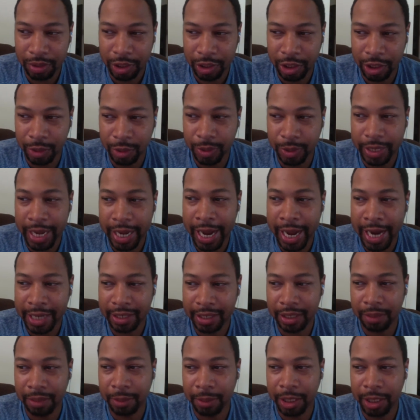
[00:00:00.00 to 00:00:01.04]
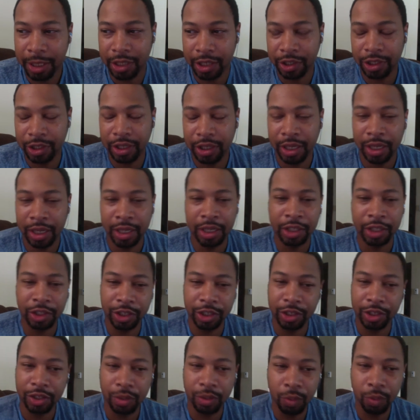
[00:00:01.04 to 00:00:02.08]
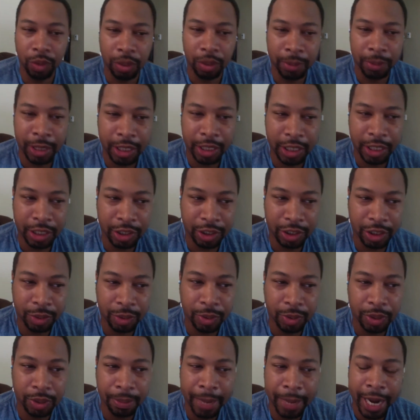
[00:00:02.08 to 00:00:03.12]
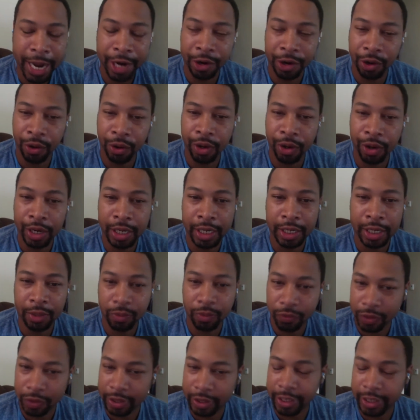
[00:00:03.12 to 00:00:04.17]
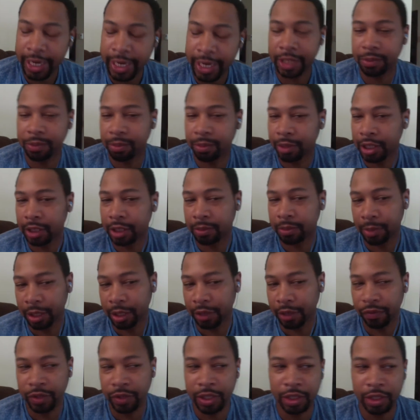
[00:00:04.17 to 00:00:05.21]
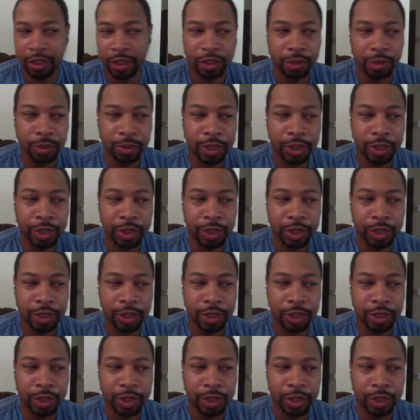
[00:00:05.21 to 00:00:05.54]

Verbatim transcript: she was actually because uh, she's a woman and she was a minority for tax break benefits. She was the